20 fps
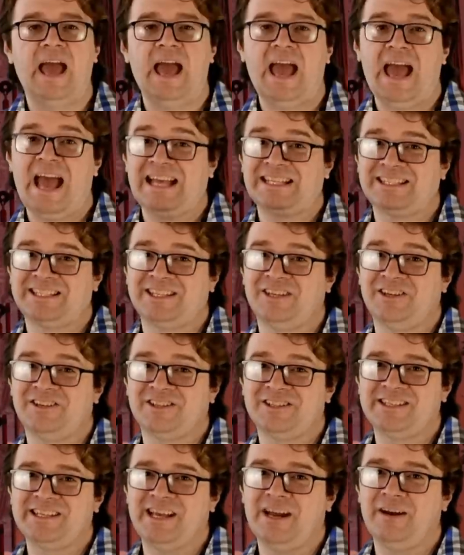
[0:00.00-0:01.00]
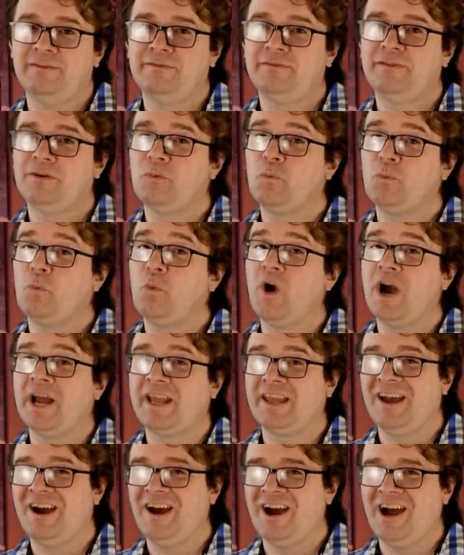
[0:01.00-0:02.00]
Ask yourself, what
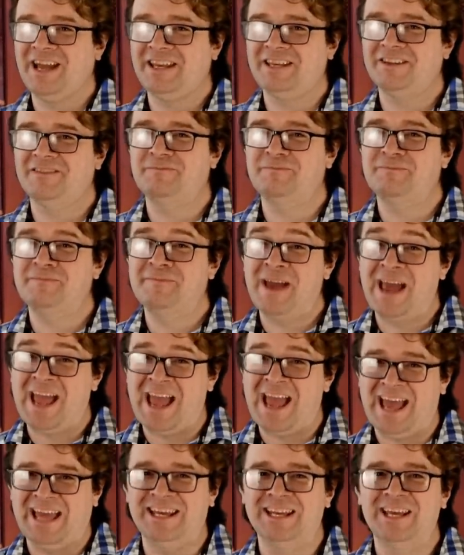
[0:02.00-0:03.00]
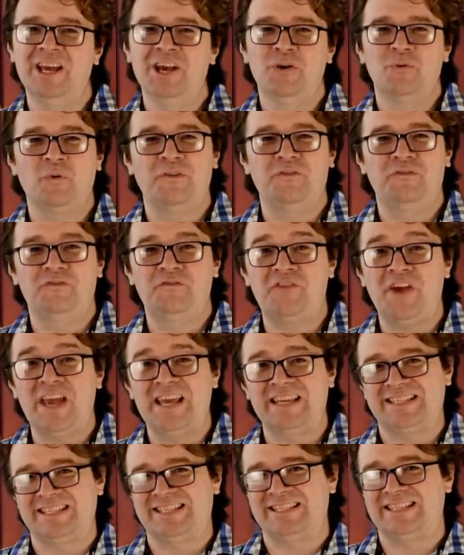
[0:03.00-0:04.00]
kind of man would
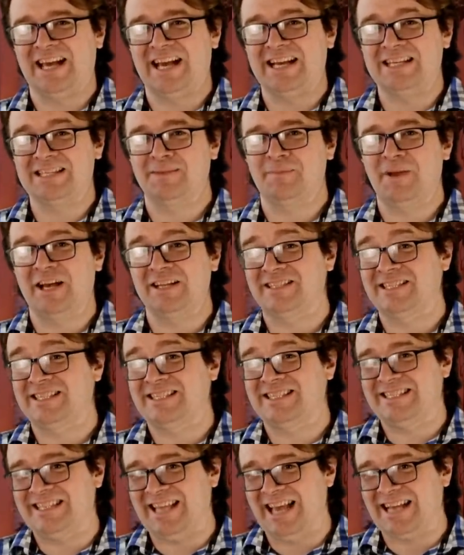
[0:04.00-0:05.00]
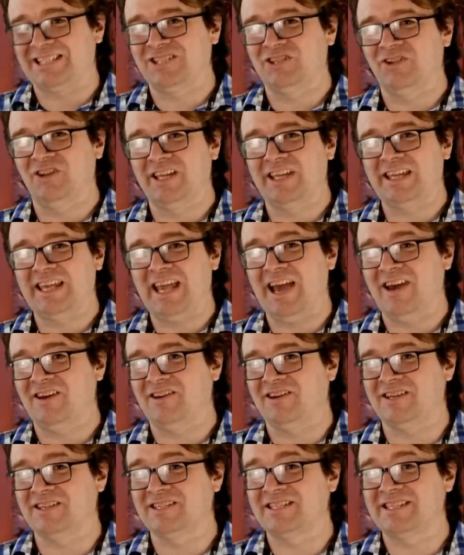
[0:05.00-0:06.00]
fantasize about sexual
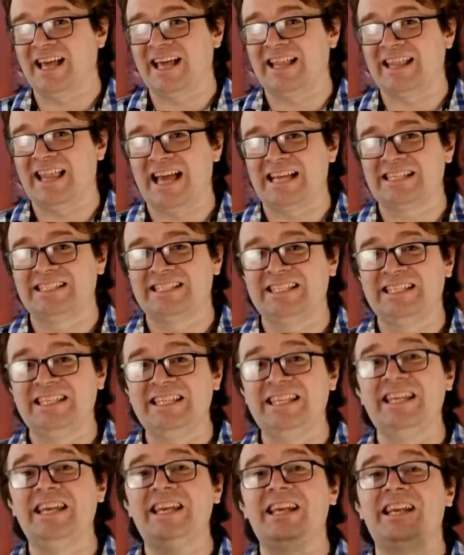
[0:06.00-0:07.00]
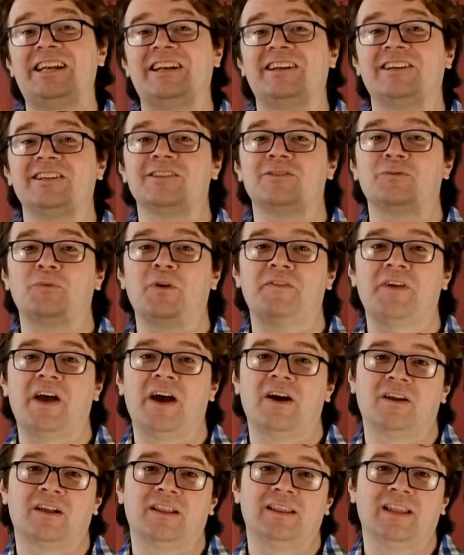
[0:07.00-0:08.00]
encounters that last years
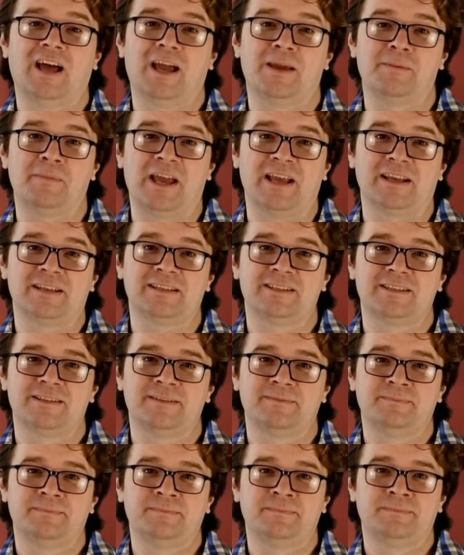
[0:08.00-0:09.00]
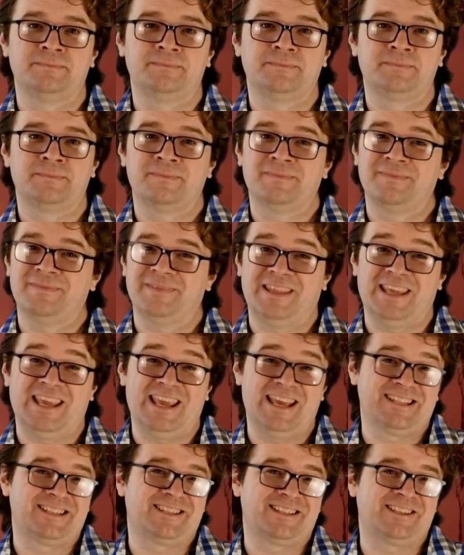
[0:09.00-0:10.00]
without climax? The
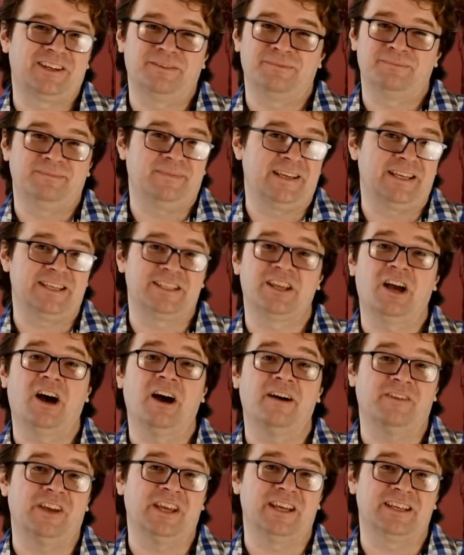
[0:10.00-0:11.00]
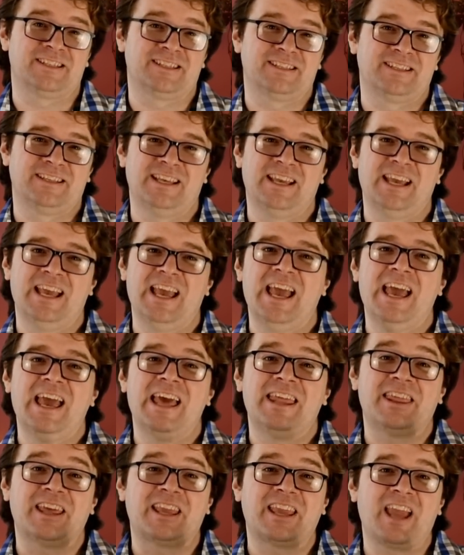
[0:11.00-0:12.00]
answer is obvious.
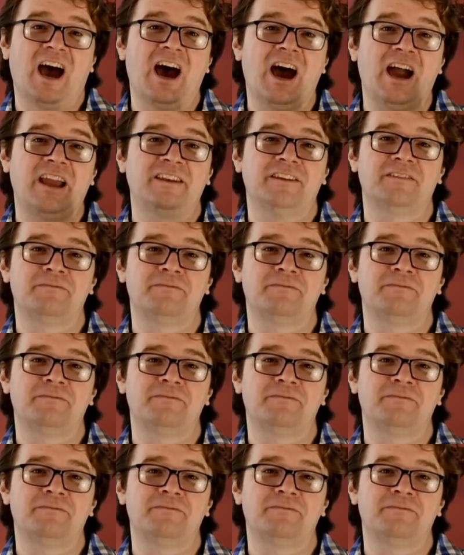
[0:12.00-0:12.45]
The kind of